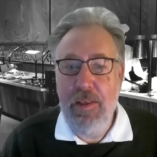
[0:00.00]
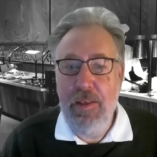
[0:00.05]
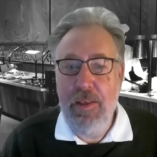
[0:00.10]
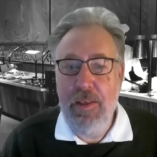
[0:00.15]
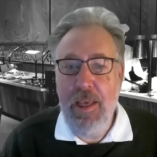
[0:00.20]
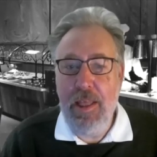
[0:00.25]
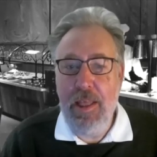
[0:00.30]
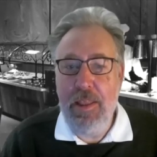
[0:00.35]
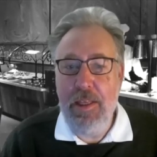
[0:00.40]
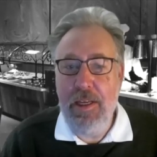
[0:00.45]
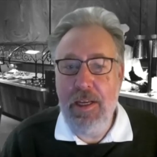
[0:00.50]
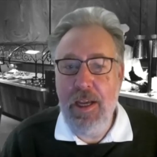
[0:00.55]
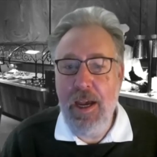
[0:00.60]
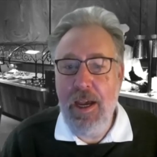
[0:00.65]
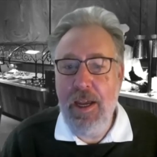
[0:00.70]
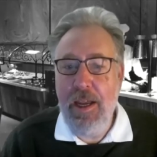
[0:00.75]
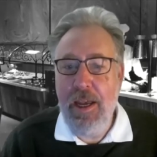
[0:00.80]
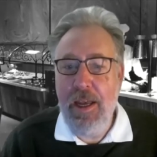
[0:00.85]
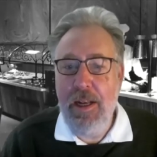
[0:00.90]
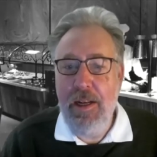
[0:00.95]
yeah the
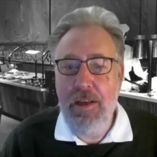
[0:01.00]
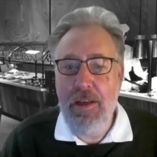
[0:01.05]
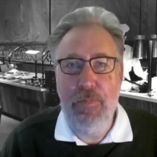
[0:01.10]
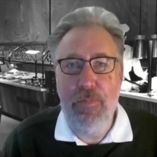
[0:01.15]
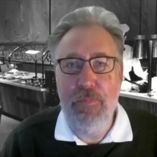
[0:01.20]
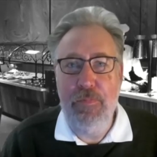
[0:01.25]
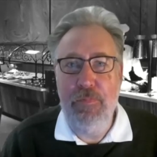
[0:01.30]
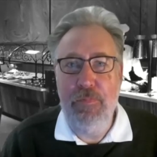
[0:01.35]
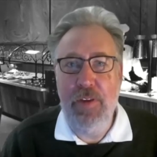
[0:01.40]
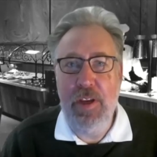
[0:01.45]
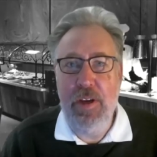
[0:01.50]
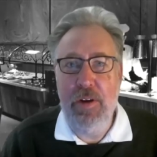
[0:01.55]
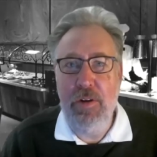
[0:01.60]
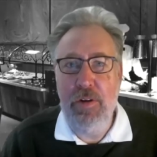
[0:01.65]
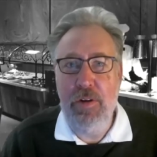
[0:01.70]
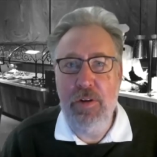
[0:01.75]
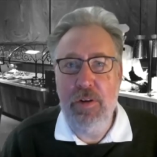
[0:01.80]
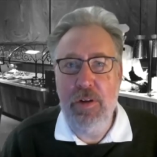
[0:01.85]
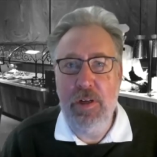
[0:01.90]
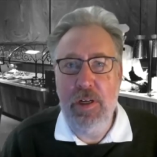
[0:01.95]
guy had a
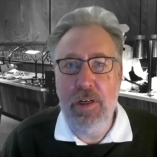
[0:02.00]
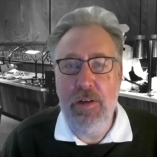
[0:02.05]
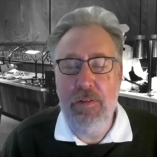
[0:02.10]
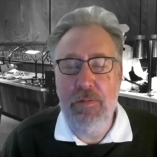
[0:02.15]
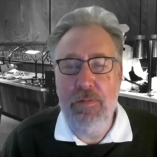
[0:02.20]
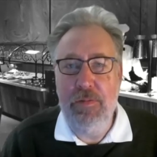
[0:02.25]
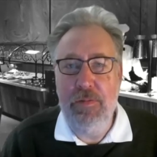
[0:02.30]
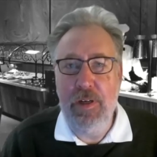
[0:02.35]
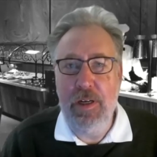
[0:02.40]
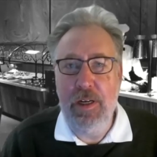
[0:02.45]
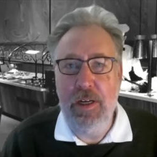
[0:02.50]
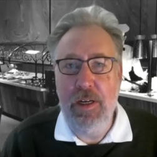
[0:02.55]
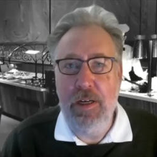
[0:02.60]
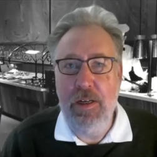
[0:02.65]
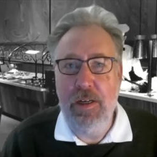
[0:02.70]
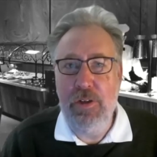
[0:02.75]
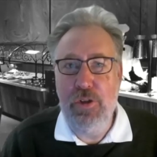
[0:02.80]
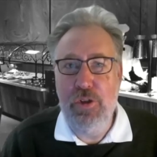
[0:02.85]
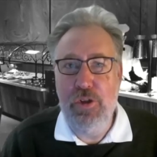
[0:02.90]
fear of uh,